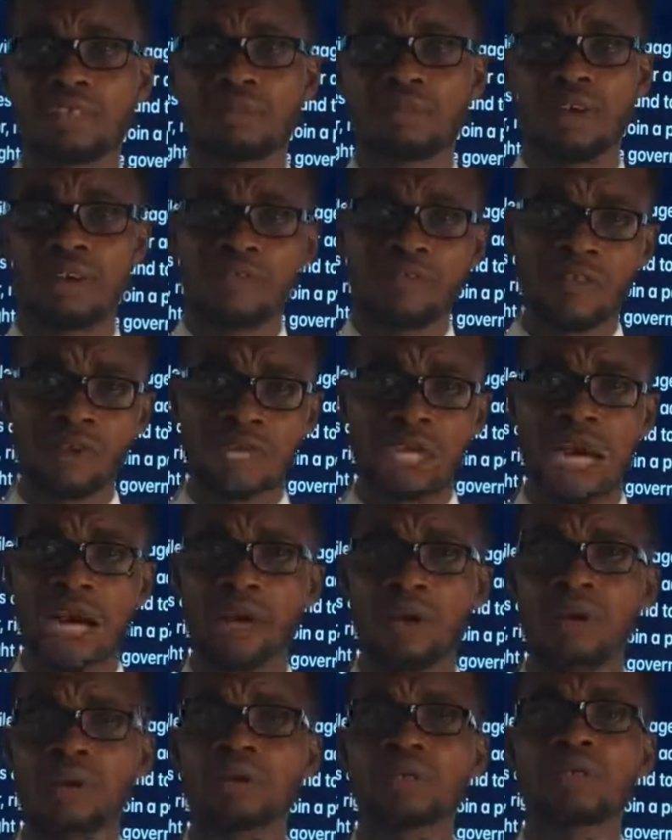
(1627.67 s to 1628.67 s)
But for now,
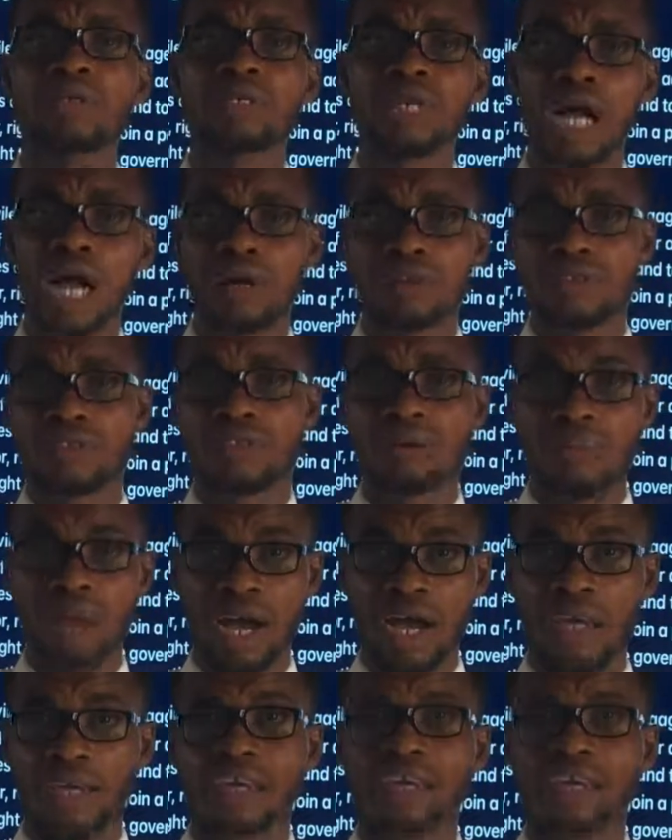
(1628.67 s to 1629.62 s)
I'll say bye.